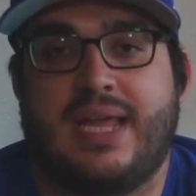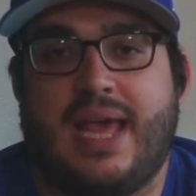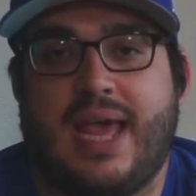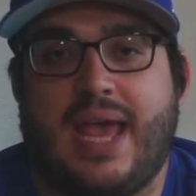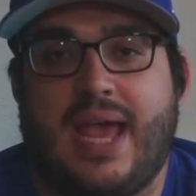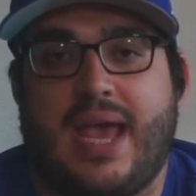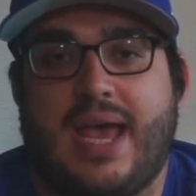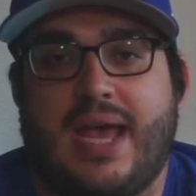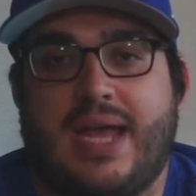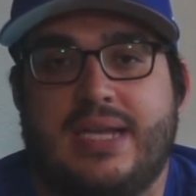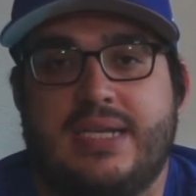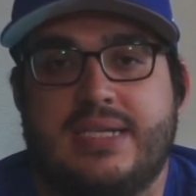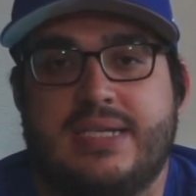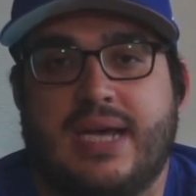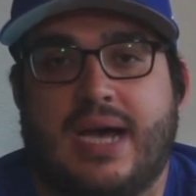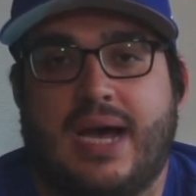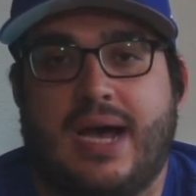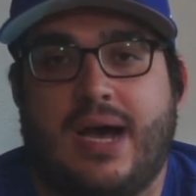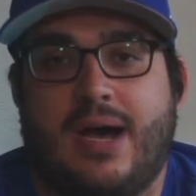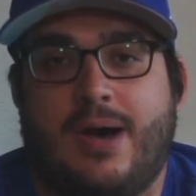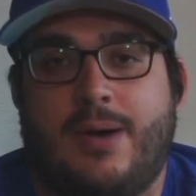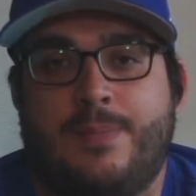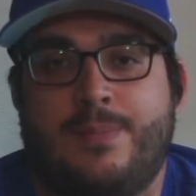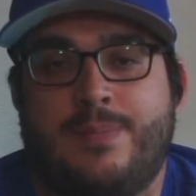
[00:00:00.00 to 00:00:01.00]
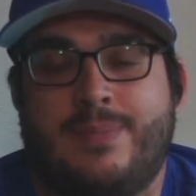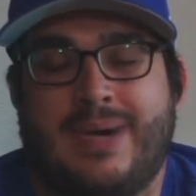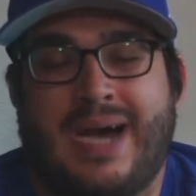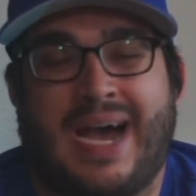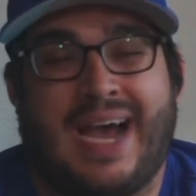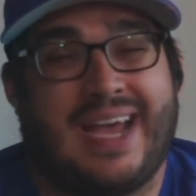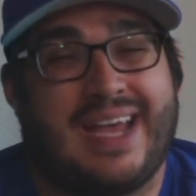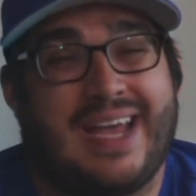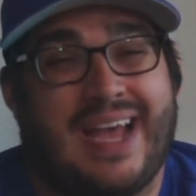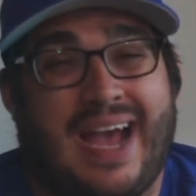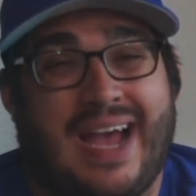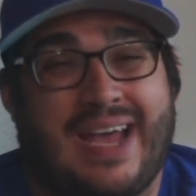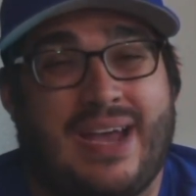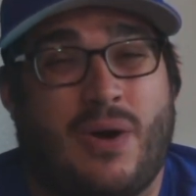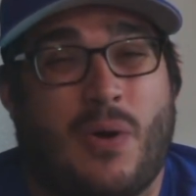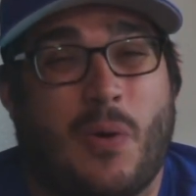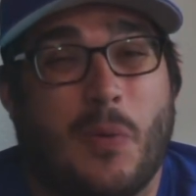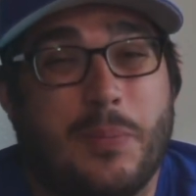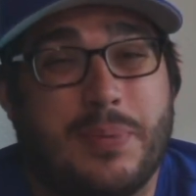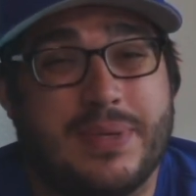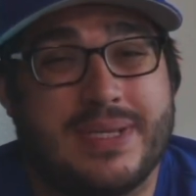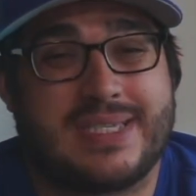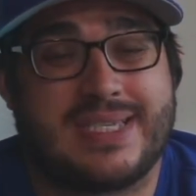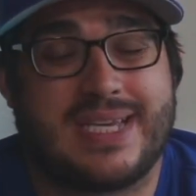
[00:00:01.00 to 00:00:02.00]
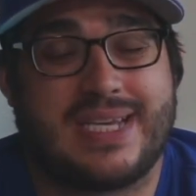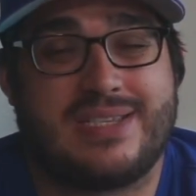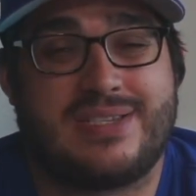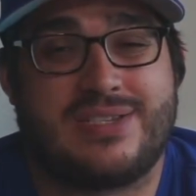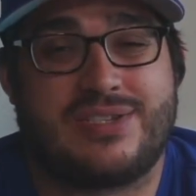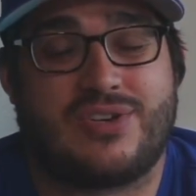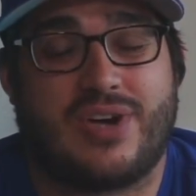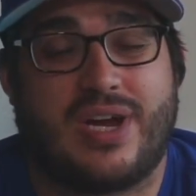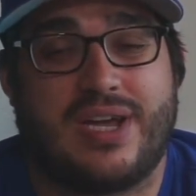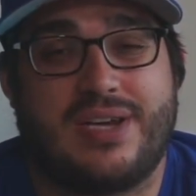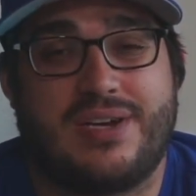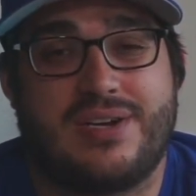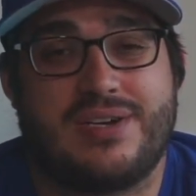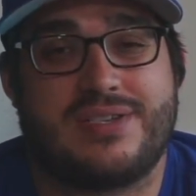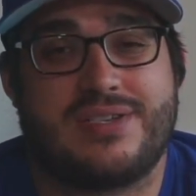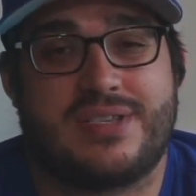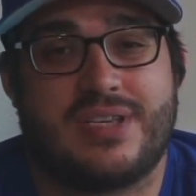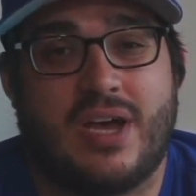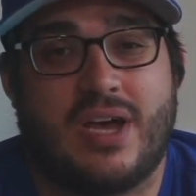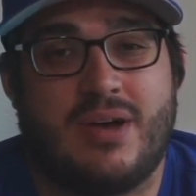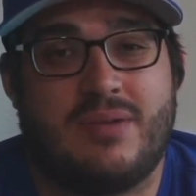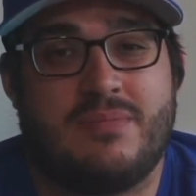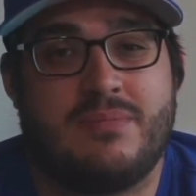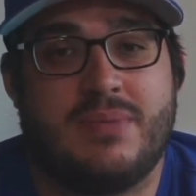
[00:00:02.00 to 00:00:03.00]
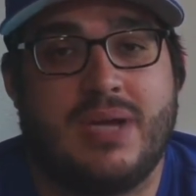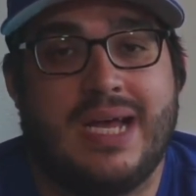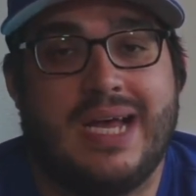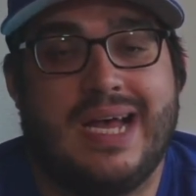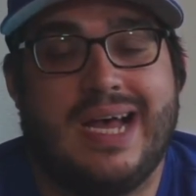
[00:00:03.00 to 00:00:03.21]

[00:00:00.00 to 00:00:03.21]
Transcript: and I hope it's at striker some.